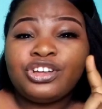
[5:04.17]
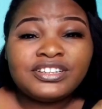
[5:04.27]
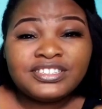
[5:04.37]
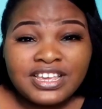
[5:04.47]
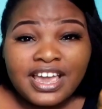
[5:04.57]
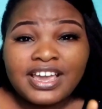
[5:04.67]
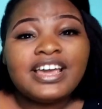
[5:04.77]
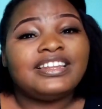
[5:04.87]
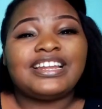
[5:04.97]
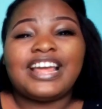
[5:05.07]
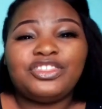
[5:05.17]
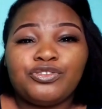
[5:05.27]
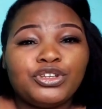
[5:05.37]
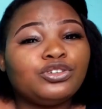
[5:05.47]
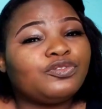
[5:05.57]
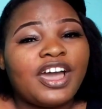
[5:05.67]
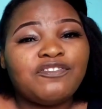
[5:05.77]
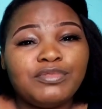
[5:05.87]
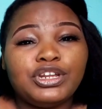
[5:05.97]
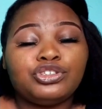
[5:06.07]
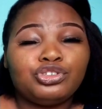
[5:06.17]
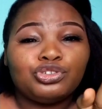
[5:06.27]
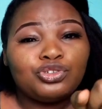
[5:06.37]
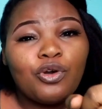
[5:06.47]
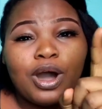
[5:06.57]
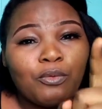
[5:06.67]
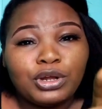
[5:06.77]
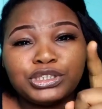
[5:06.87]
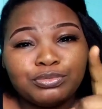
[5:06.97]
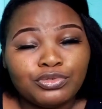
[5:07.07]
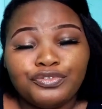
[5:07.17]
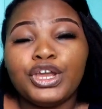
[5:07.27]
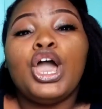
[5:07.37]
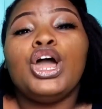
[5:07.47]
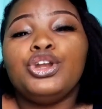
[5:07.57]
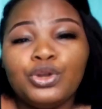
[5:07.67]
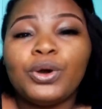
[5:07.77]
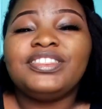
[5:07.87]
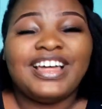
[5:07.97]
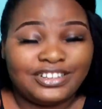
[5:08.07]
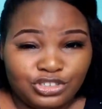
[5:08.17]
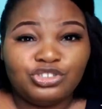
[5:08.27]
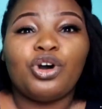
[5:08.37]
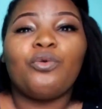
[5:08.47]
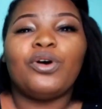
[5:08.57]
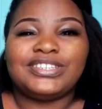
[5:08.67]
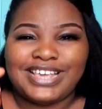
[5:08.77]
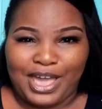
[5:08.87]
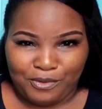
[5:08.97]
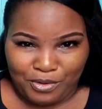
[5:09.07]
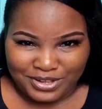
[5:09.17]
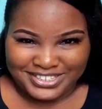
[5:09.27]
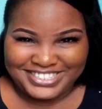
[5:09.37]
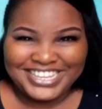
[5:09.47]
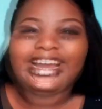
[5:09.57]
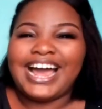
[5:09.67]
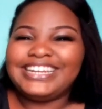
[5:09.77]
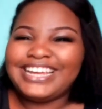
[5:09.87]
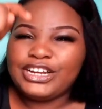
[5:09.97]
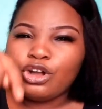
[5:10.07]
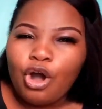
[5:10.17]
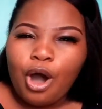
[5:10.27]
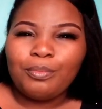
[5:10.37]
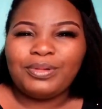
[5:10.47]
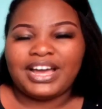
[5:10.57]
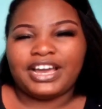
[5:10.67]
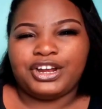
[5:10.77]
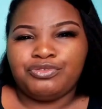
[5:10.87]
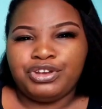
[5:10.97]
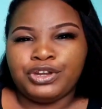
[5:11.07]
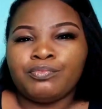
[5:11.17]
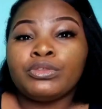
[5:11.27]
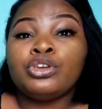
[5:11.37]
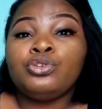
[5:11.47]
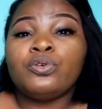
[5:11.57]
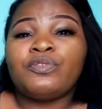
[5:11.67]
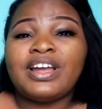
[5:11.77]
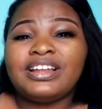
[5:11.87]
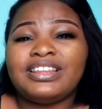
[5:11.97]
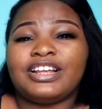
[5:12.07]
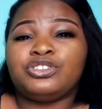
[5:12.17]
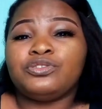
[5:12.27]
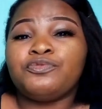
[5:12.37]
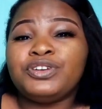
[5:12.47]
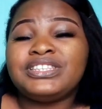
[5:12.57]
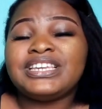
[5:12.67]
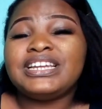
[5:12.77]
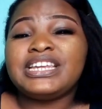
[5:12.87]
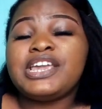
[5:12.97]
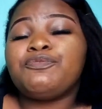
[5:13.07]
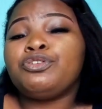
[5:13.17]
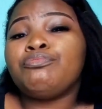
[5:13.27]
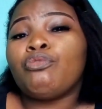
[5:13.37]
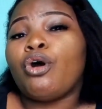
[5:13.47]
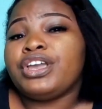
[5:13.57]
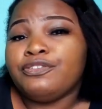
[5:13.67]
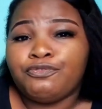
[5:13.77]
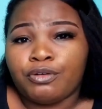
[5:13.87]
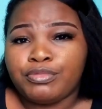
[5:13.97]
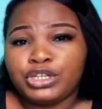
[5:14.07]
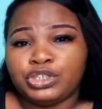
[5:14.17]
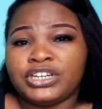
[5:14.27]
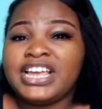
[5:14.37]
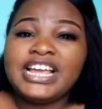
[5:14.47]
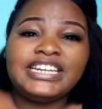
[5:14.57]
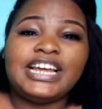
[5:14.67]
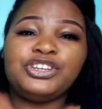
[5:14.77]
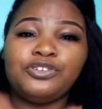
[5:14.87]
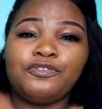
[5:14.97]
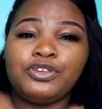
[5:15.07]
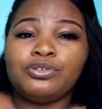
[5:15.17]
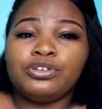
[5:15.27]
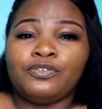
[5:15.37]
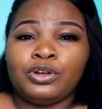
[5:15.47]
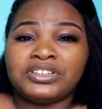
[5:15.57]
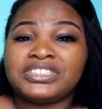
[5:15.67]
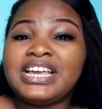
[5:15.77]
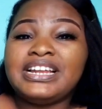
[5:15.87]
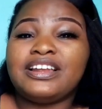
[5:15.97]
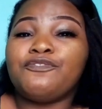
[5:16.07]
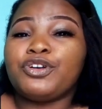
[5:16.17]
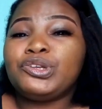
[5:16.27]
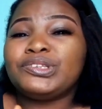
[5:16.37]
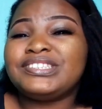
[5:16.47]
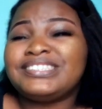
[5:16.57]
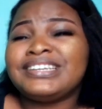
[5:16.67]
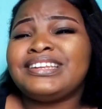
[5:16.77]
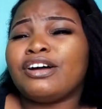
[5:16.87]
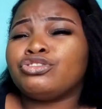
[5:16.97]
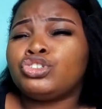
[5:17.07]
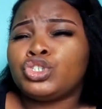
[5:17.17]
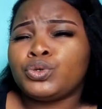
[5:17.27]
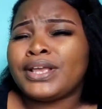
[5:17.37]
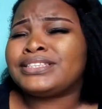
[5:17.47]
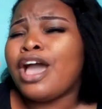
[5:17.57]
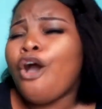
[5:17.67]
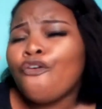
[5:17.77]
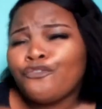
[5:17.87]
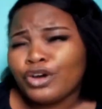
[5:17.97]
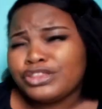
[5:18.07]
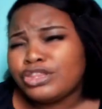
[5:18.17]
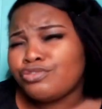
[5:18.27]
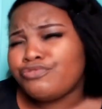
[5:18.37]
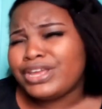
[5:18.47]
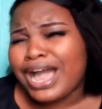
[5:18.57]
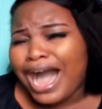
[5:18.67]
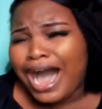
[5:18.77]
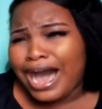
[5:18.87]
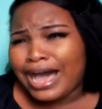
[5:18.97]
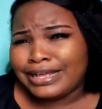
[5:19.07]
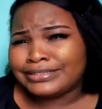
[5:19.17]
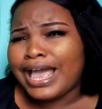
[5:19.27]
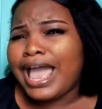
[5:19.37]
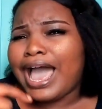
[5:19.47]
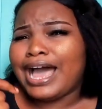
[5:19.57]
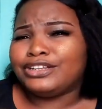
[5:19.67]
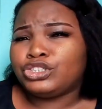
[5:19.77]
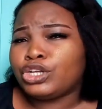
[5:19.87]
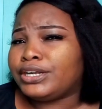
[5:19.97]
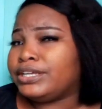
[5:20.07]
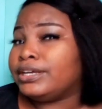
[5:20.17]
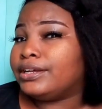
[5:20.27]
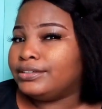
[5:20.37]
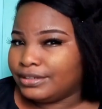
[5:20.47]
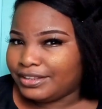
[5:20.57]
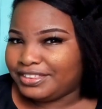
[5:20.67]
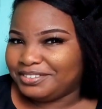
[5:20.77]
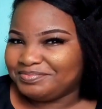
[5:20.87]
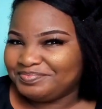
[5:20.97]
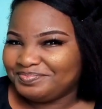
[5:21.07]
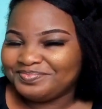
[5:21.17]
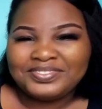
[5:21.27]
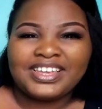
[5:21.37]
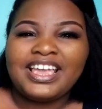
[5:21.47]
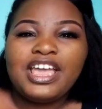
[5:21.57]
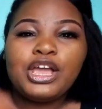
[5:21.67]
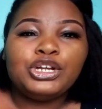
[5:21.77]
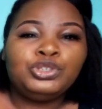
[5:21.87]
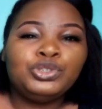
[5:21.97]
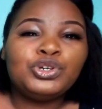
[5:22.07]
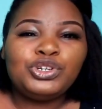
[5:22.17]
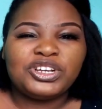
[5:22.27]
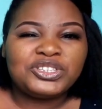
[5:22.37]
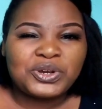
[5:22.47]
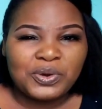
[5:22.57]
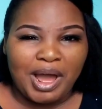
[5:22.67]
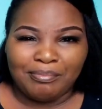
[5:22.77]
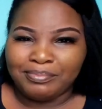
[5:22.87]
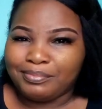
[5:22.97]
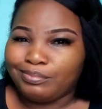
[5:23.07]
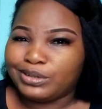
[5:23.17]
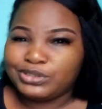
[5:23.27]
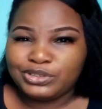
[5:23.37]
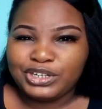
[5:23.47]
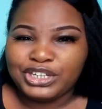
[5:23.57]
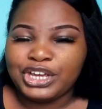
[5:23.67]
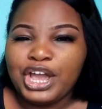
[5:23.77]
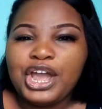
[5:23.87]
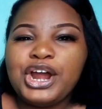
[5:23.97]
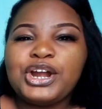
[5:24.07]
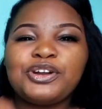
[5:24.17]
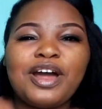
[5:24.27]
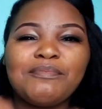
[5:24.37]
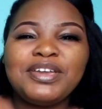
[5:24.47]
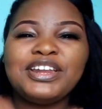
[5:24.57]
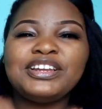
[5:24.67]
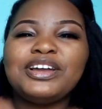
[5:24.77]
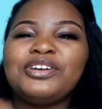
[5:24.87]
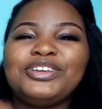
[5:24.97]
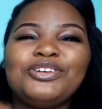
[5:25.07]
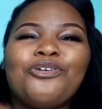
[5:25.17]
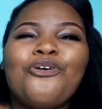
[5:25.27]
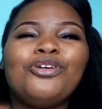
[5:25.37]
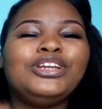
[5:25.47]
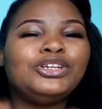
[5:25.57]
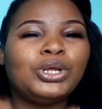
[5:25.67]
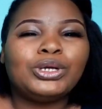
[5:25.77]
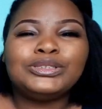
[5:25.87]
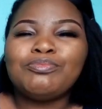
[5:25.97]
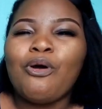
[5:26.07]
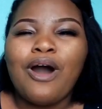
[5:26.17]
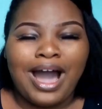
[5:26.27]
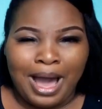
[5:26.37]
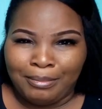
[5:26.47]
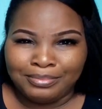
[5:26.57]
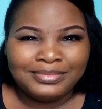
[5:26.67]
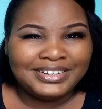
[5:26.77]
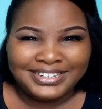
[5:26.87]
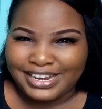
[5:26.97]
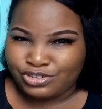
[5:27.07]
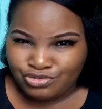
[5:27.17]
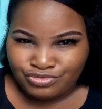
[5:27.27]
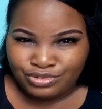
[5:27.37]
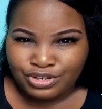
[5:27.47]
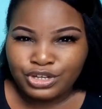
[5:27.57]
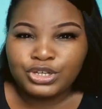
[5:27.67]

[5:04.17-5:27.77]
not say that 3 to 5 minutes you should go and watch a movie. No, that's not what I want. And then come back and read. You'll find out that you've retained even more information than you feel you've lost, than for you to sit down straight for 3 hours and study nothing. Do not cram, but study. Cramming only does more harm than good.